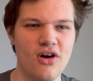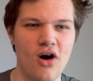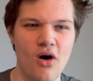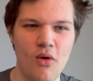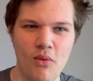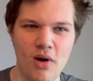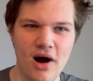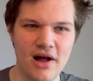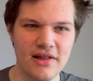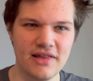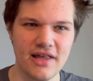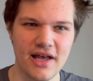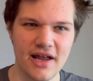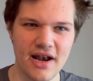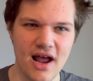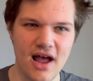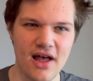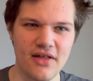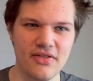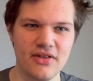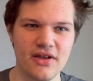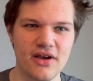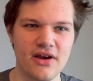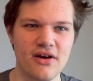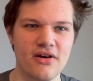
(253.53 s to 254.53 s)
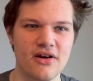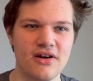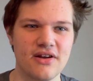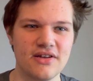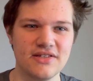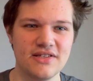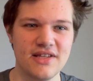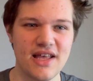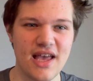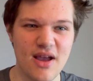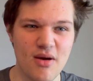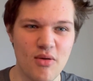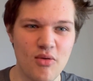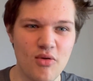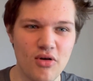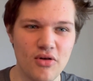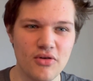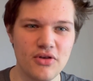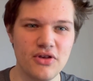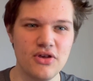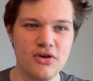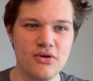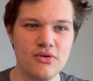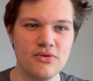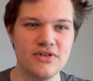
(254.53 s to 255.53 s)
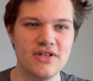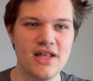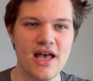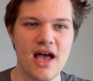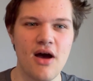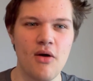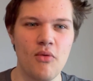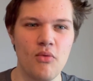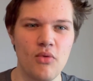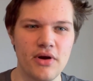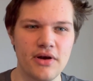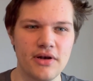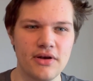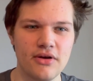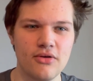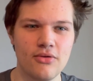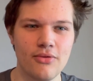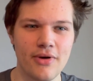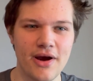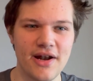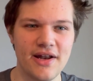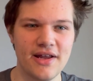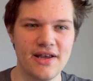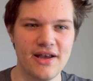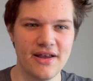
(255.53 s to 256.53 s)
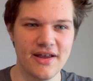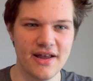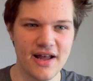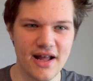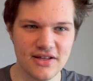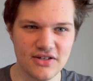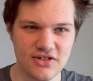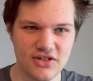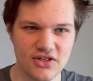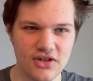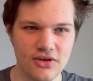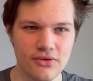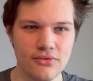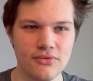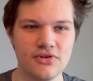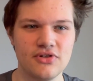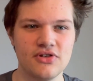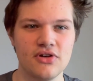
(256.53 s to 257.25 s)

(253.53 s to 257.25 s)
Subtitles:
Don't want that on there because they will use that when grading against you.